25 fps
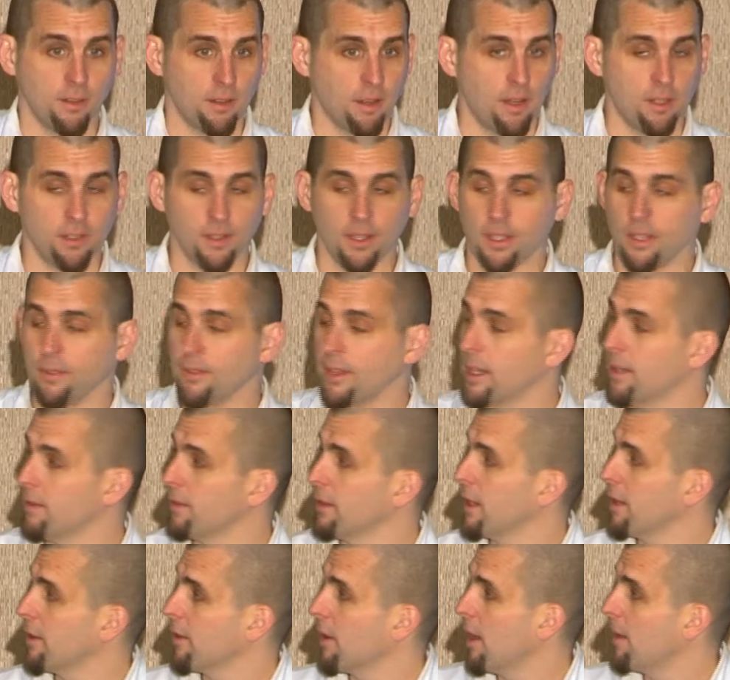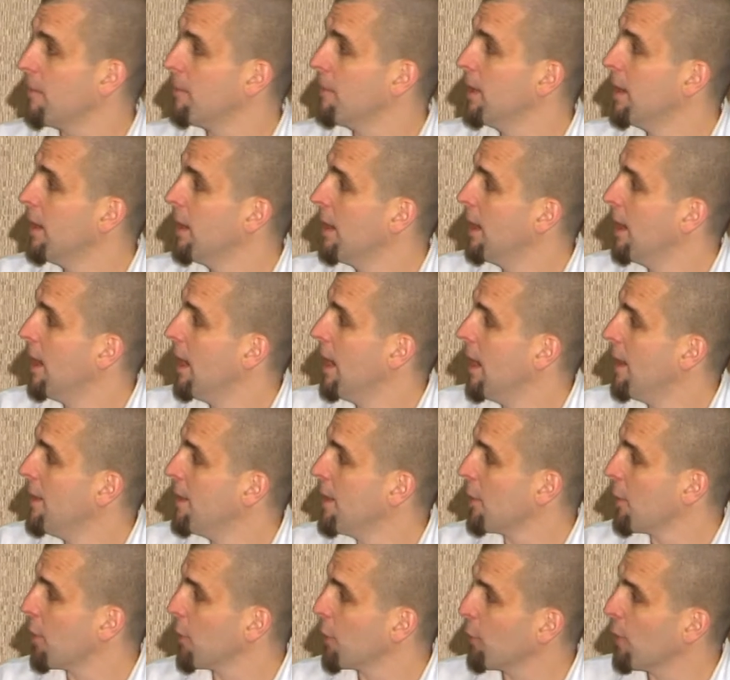called innovative later on. The
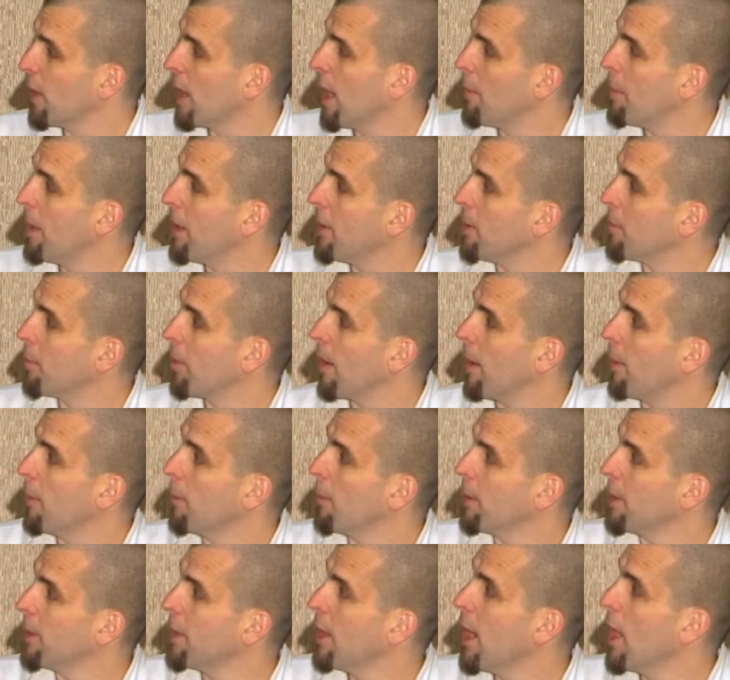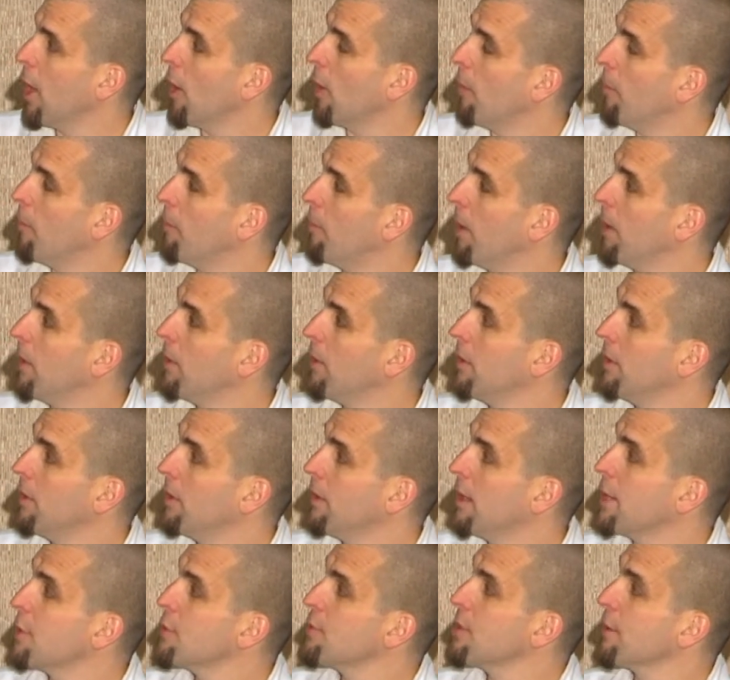other three, I bet you probably know. But
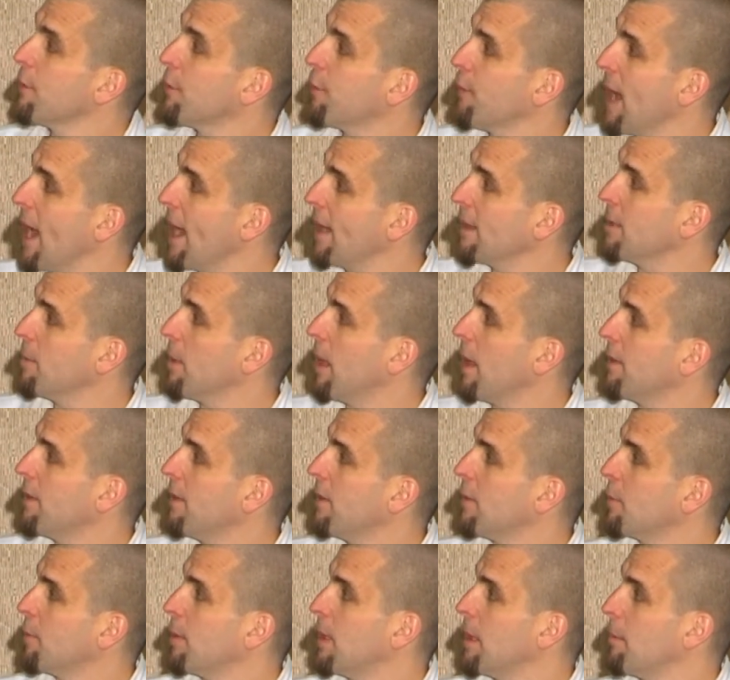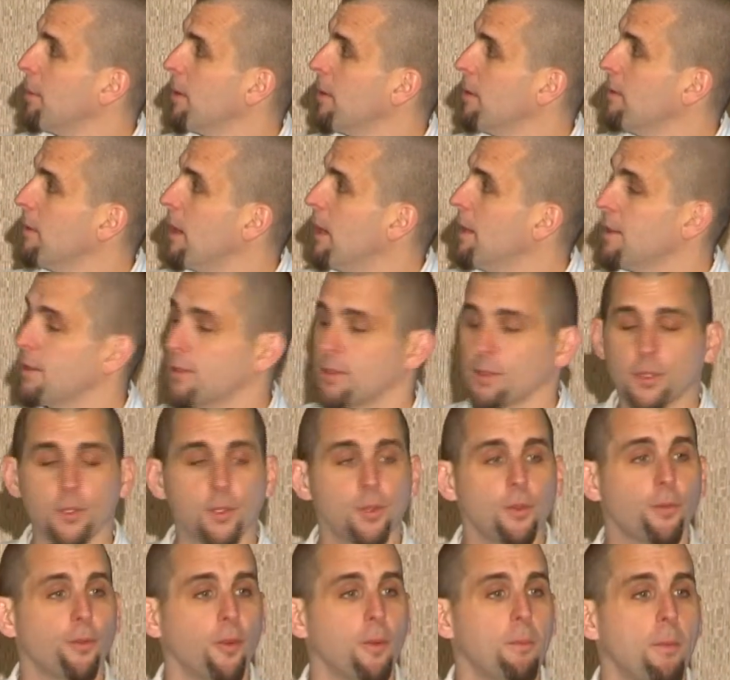the interesting fact about these people, and this is
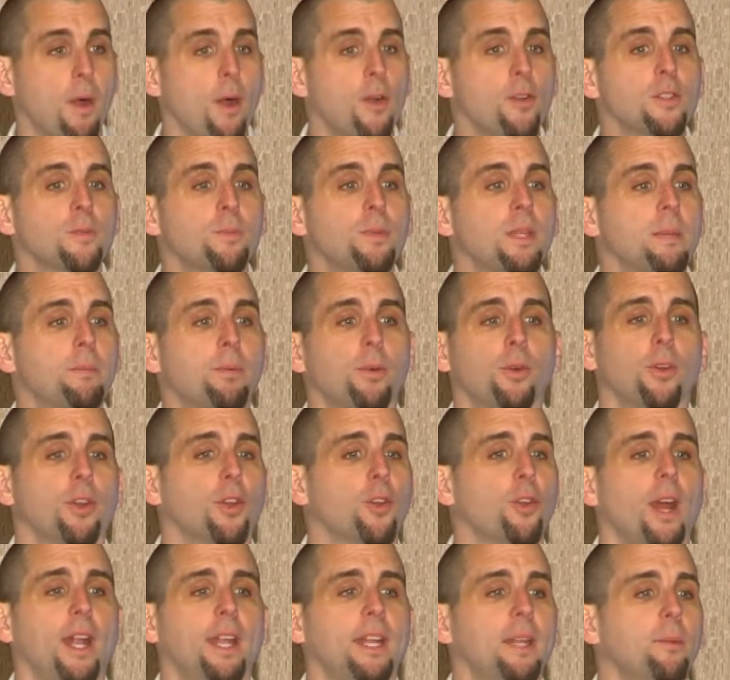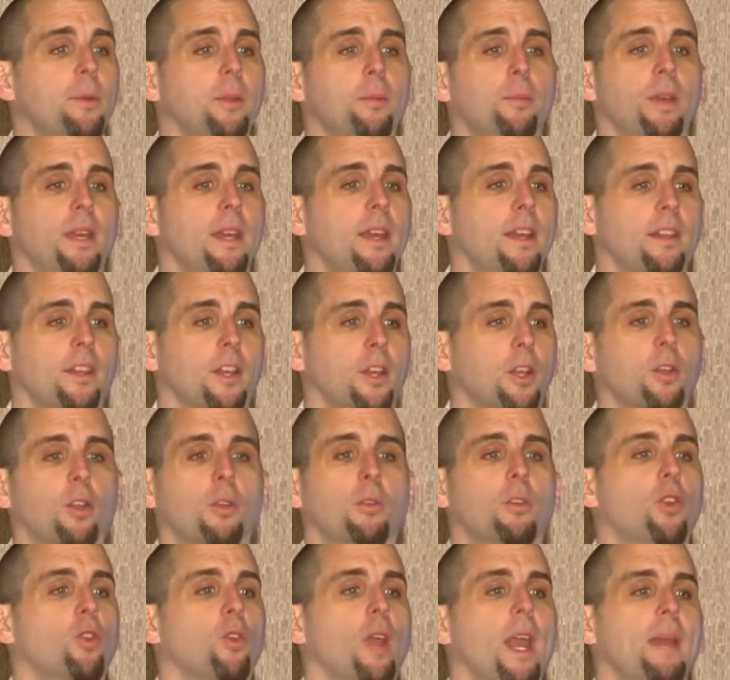true for most people who are credited with being the
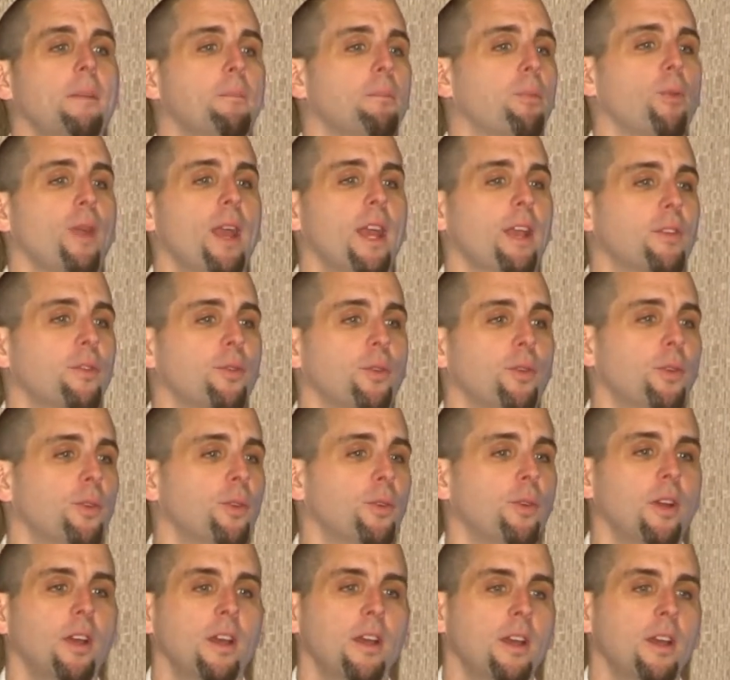great breakthrough,